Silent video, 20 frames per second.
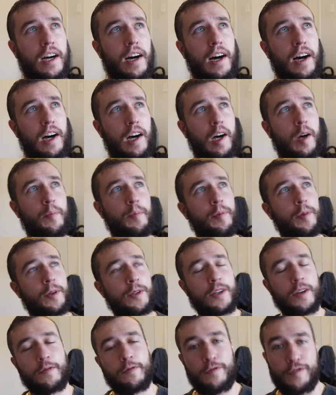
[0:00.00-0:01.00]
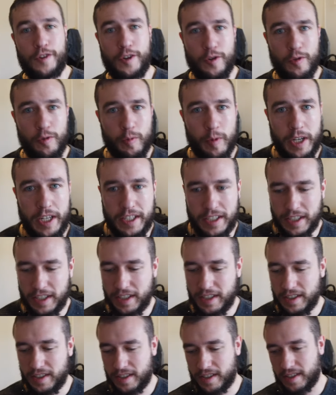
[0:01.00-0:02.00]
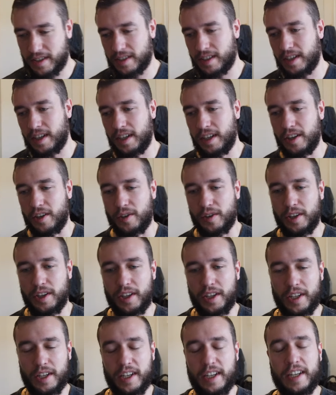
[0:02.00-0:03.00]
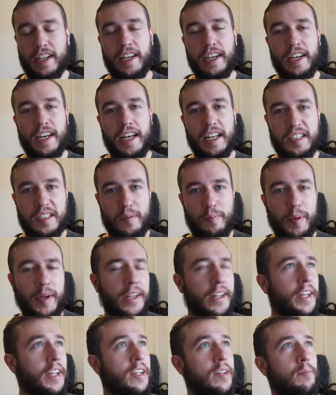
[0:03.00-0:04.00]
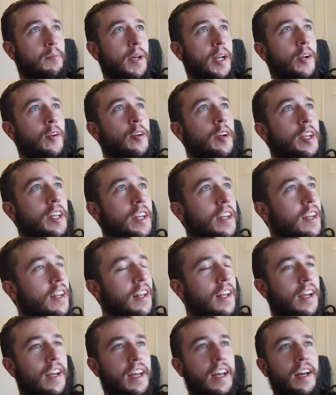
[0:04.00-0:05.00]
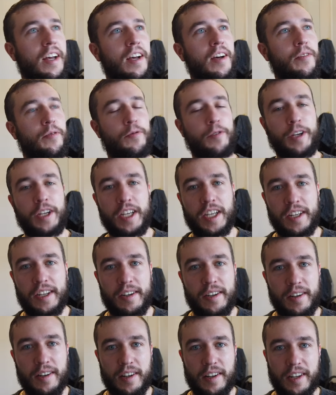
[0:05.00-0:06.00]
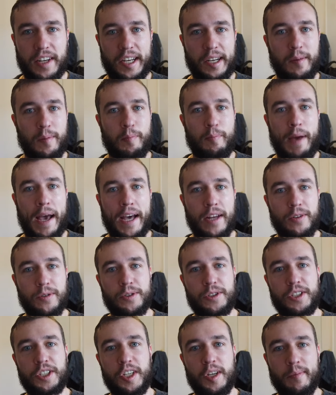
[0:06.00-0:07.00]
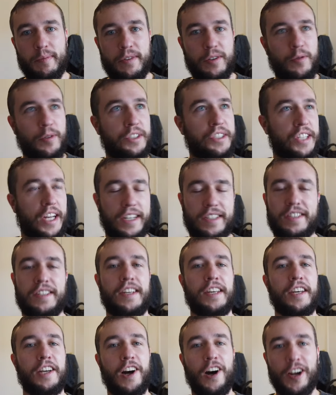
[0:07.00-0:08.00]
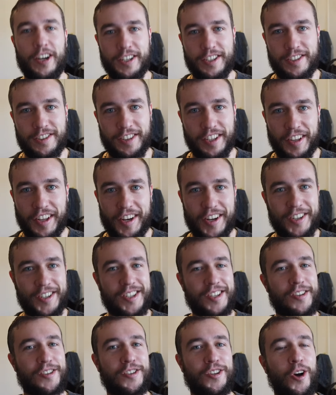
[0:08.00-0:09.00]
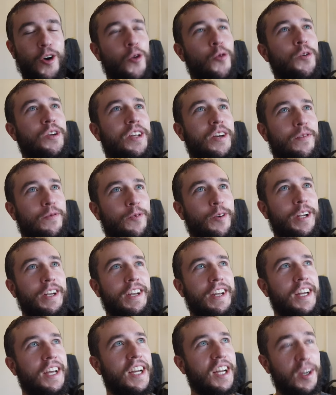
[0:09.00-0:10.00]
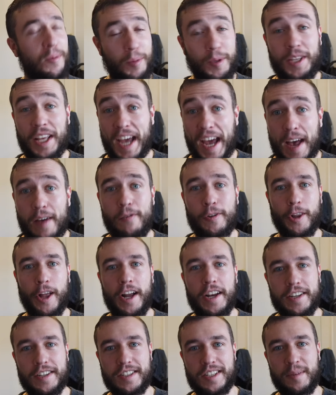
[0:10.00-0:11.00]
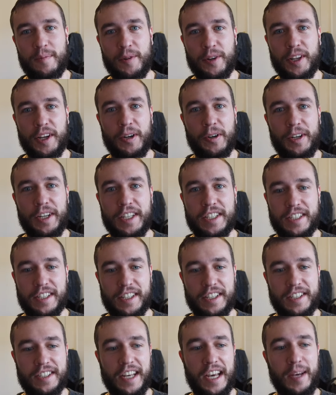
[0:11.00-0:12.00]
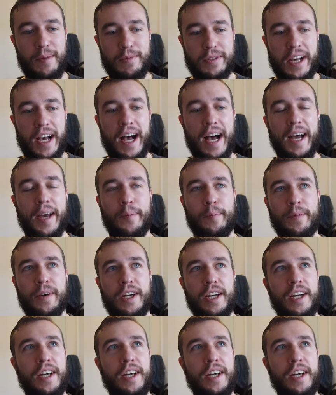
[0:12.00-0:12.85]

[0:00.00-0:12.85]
There's a few reasons, you know, it's a bit like comparing a freaking like battleship to a jet ski. Honestly, they're so different, but they have a lot of similarities at the same time.